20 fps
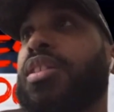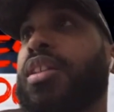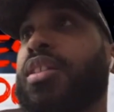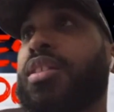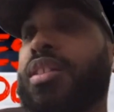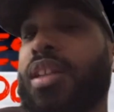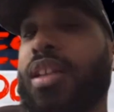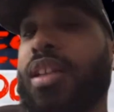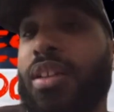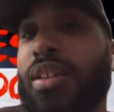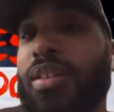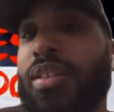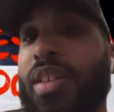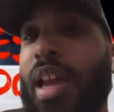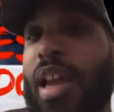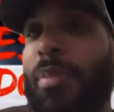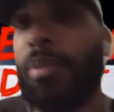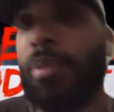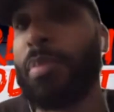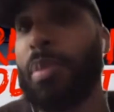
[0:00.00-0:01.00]
It's another
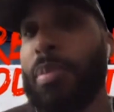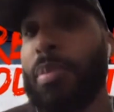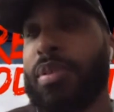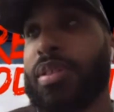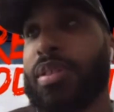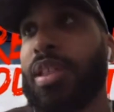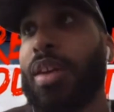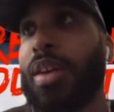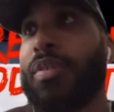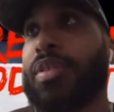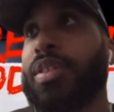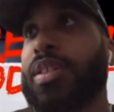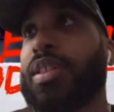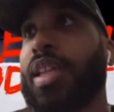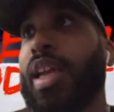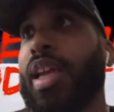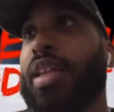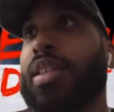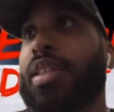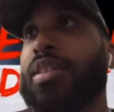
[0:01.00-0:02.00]
example of people stuffing
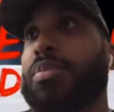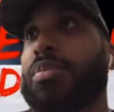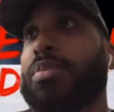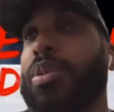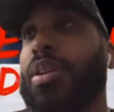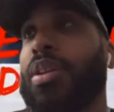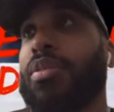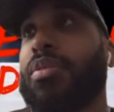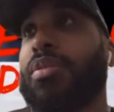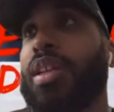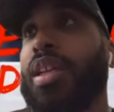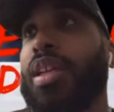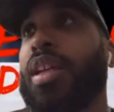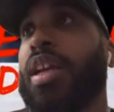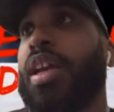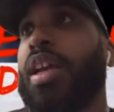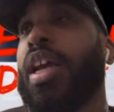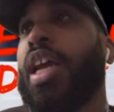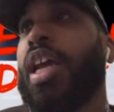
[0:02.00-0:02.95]
stats. We don't need.